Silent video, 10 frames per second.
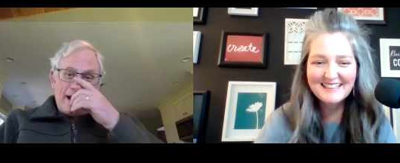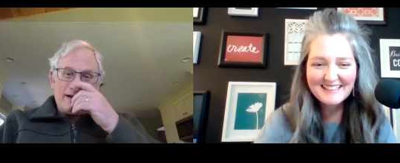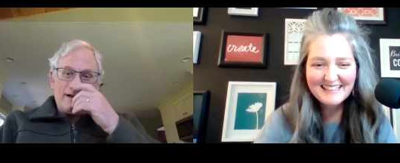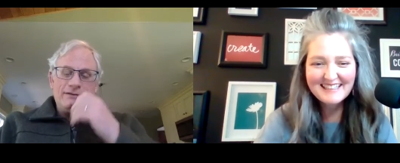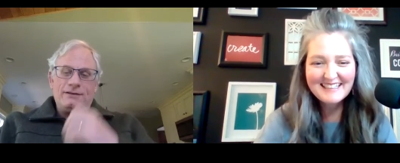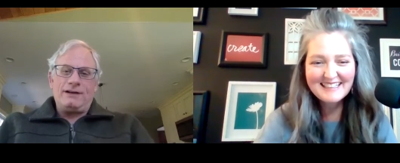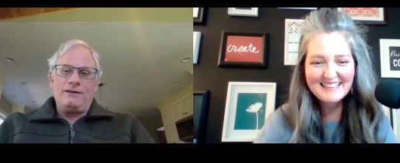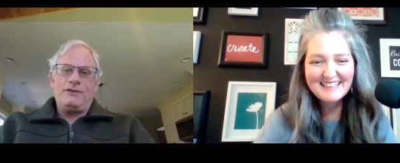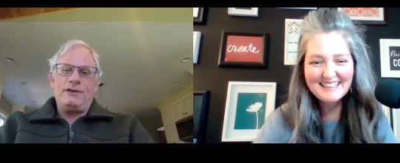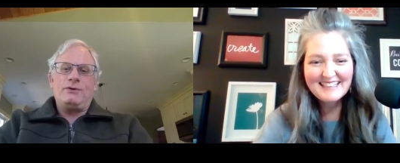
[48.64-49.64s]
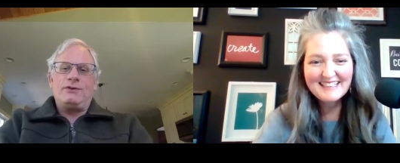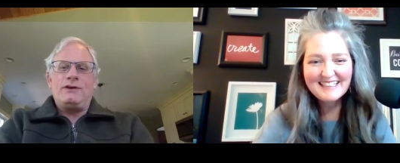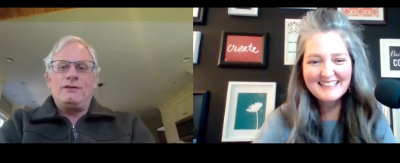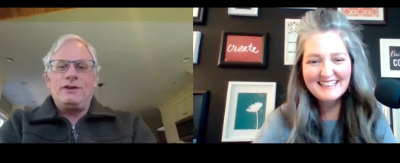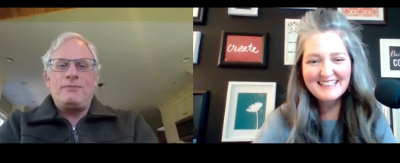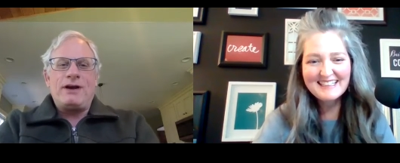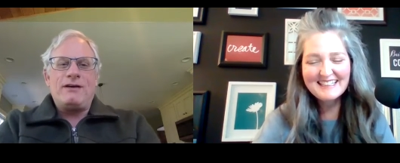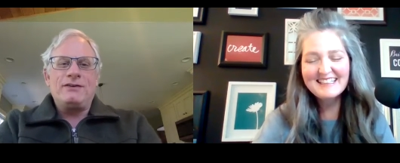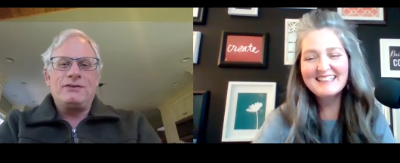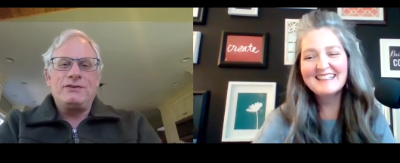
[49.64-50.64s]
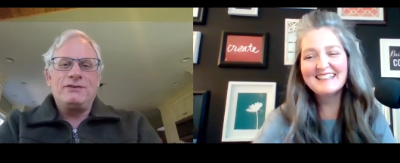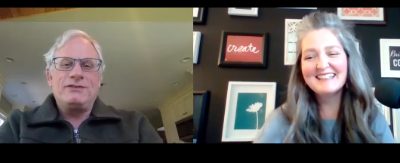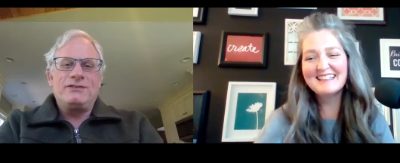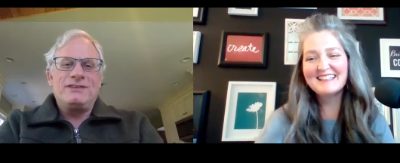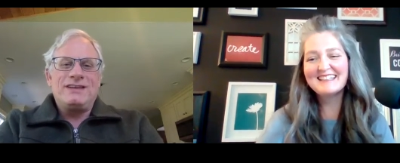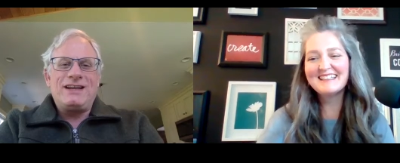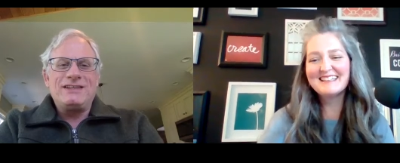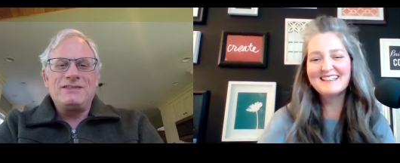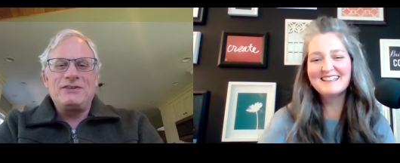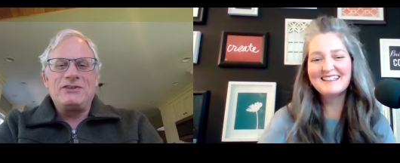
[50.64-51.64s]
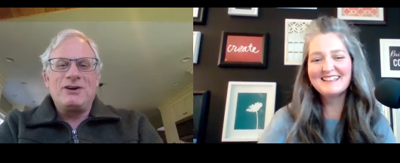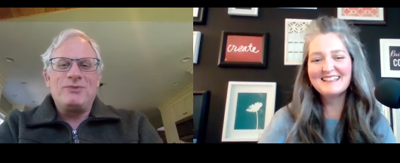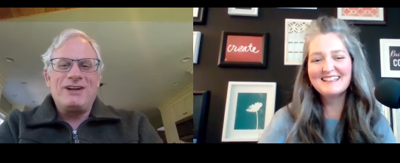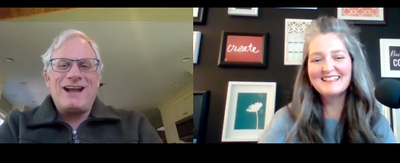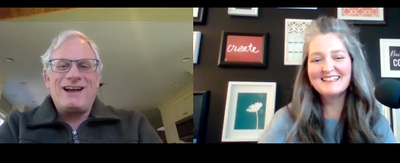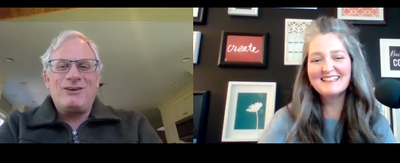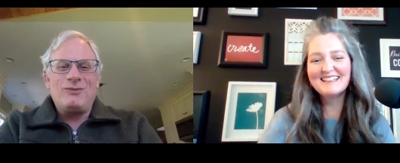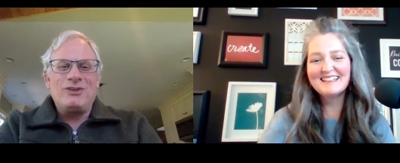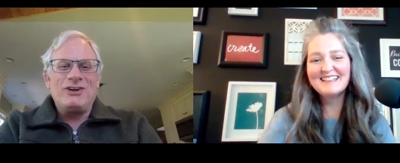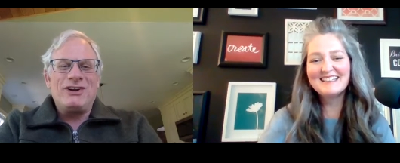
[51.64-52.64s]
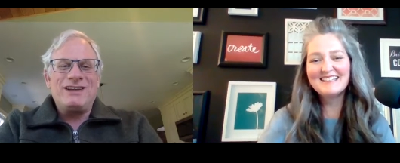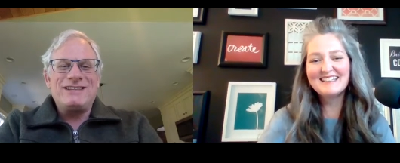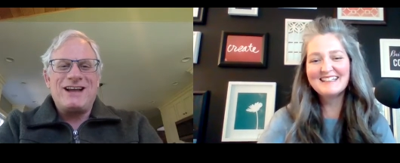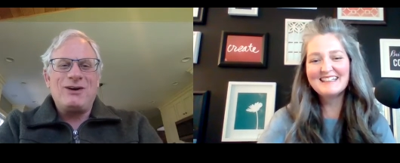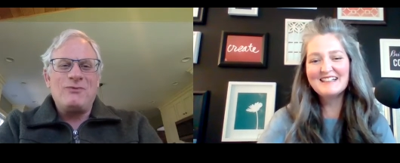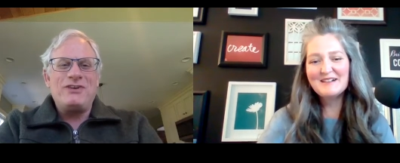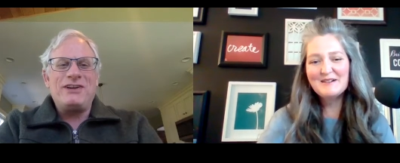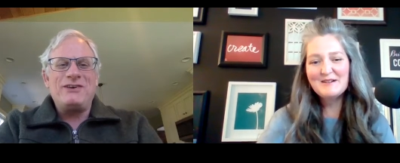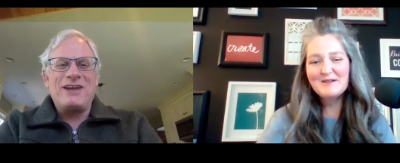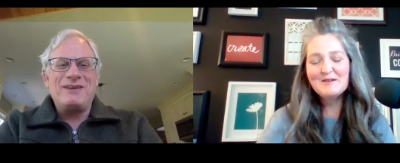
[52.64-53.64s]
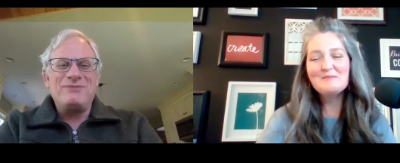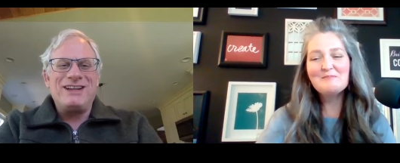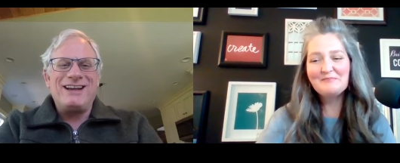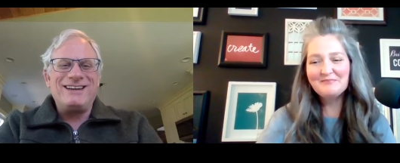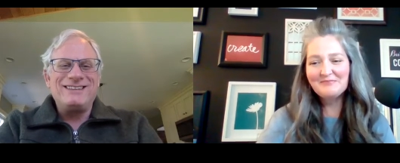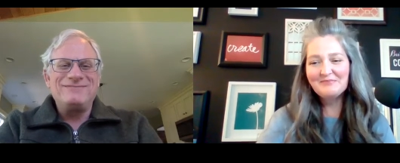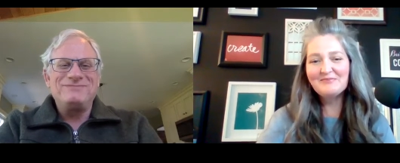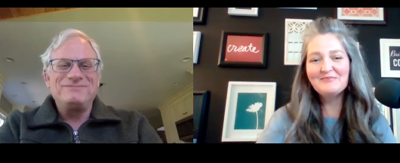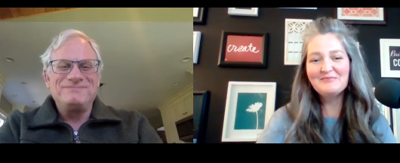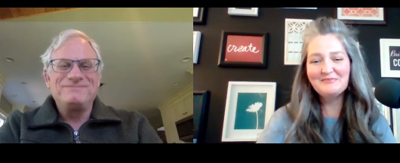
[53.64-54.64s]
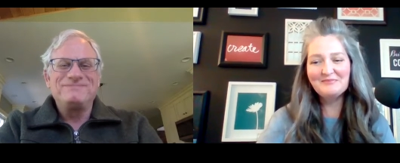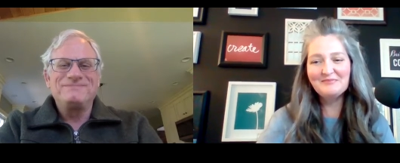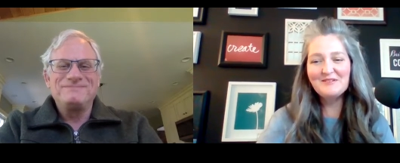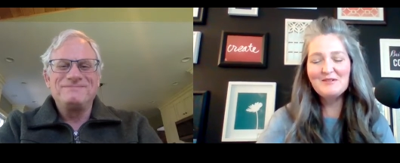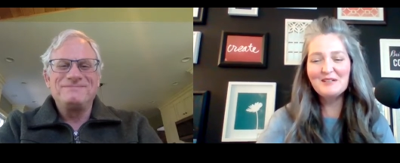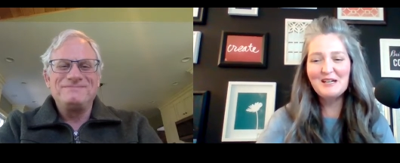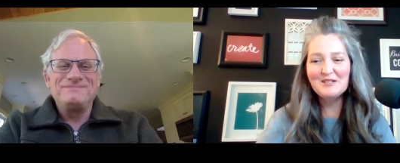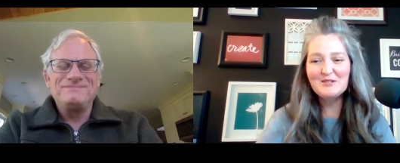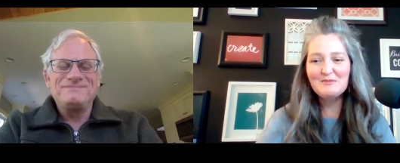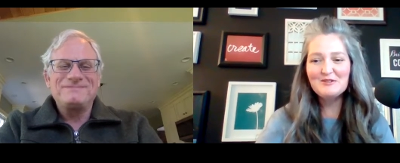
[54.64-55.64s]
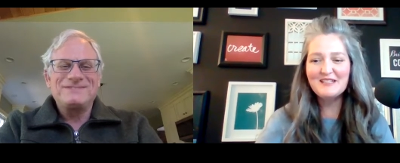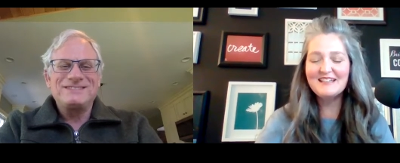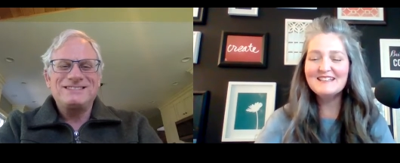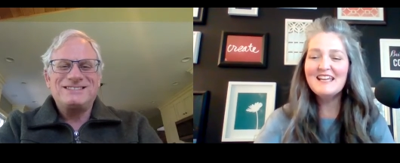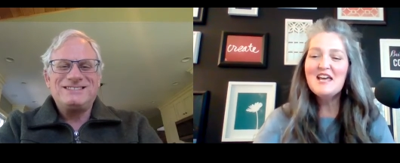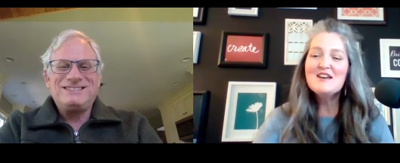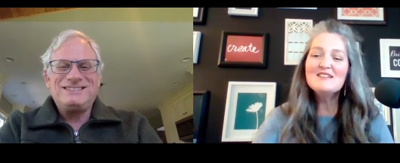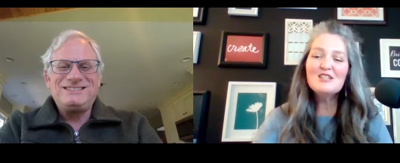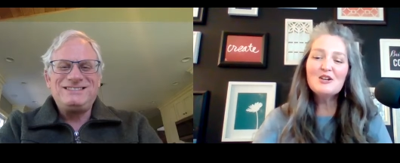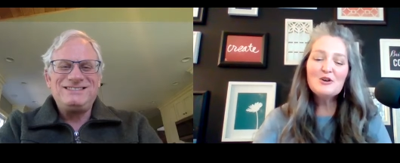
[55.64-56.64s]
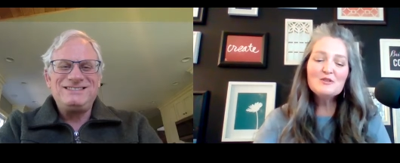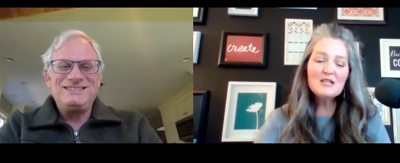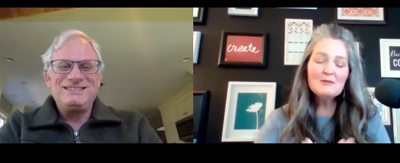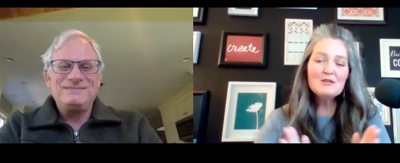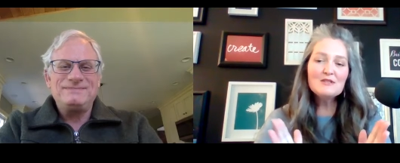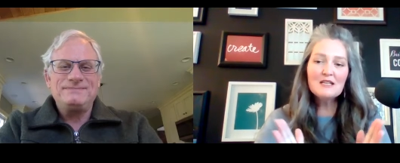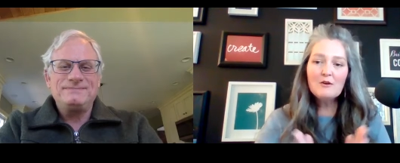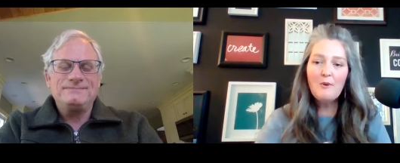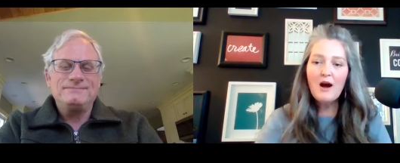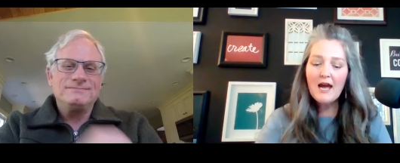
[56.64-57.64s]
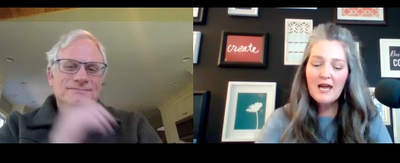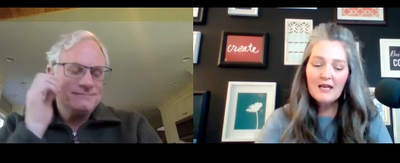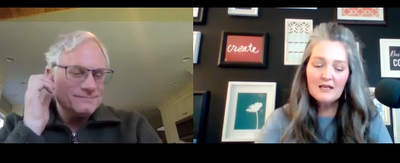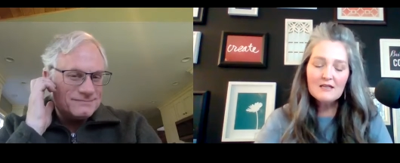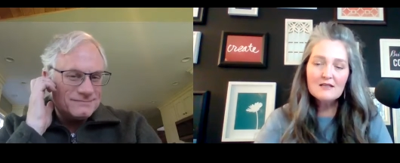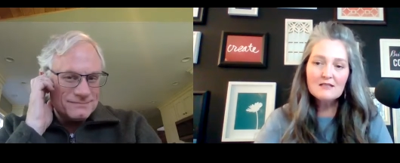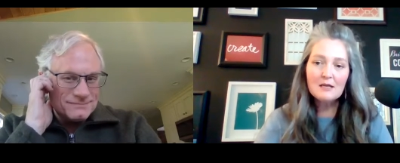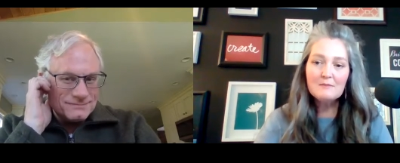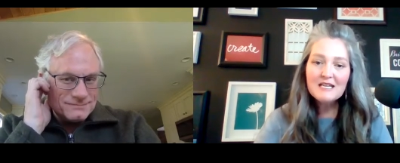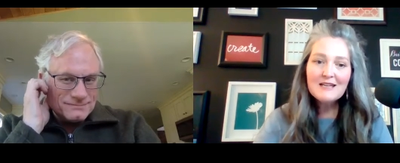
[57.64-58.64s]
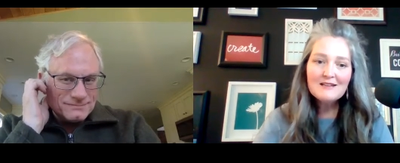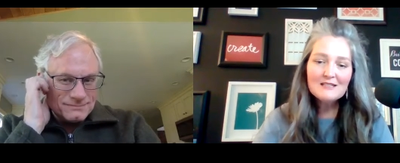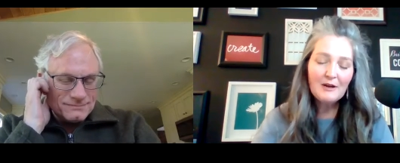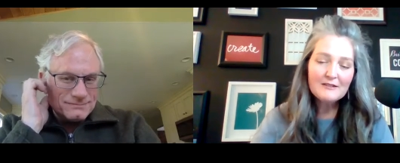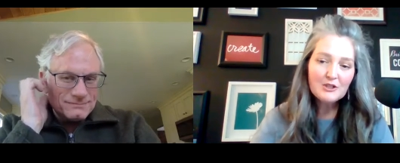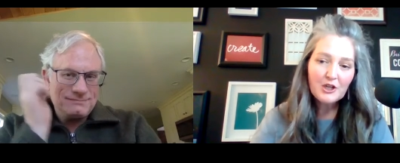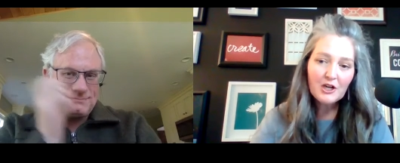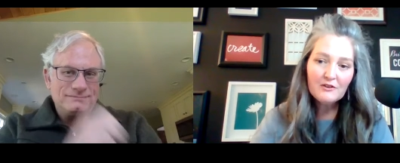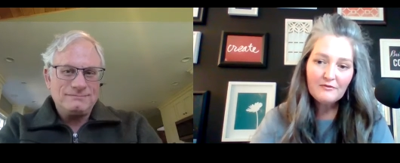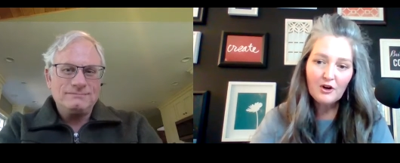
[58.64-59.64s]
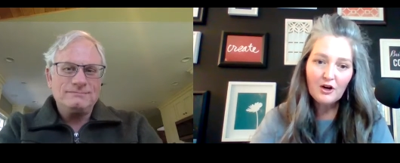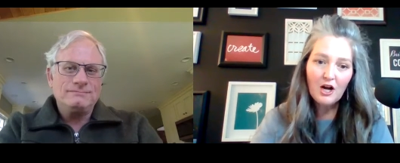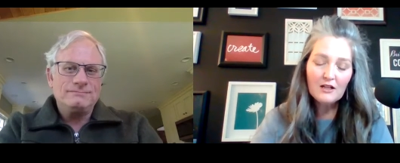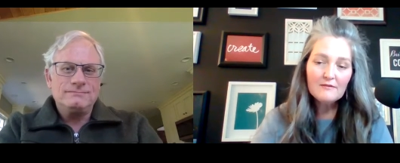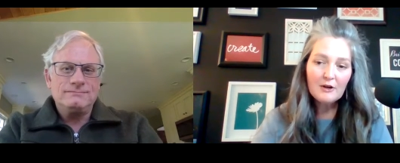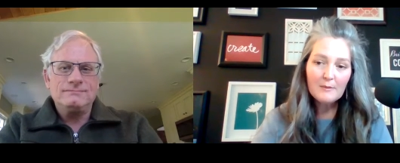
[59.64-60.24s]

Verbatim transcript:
Speaker 1: I don't. I don't think we're the only parents whose kids have interpreted at-home learning as at-home video game playing.
Speaker 2: Mm-hmm, 100%. So, WCNY is a media sponsor for all of our